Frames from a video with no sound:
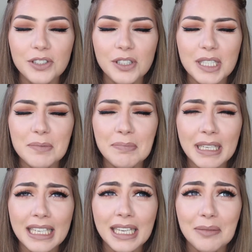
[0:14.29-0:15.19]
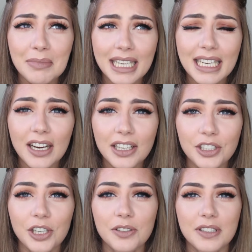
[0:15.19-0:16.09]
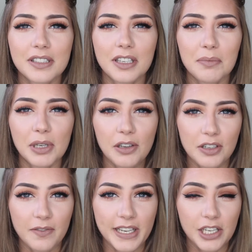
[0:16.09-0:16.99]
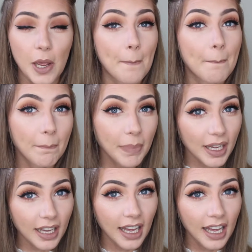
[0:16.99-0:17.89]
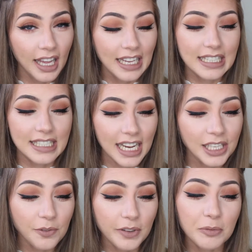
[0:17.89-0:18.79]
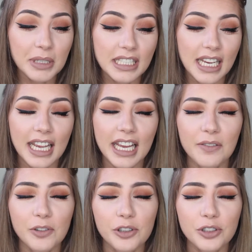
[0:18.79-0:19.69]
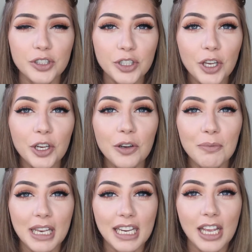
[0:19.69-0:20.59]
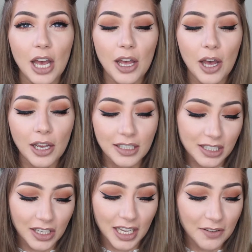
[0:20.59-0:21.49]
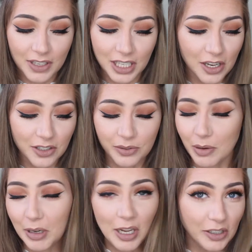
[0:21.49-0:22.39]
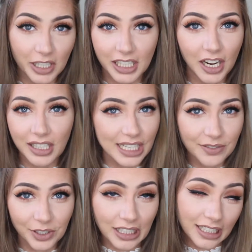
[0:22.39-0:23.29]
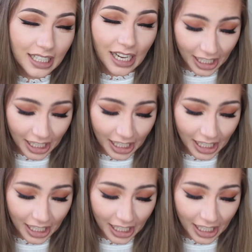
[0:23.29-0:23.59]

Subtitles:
So it's been a minute, I know, since I uploaded a video, but today is filming day and I've got so many exciting videos to upload, I can't even.